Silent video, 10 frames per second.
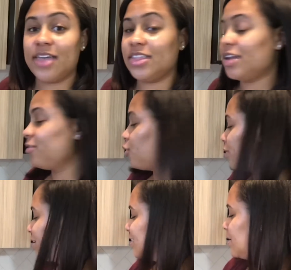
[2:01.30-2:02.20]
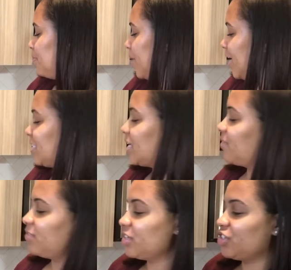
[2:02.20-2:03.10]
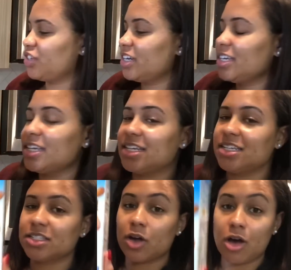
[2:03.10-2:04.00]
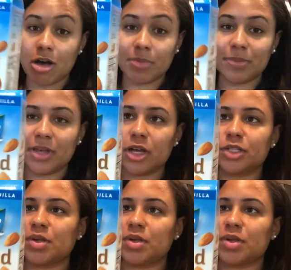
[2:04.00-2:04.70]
And then of course the base of the drink is almond milk,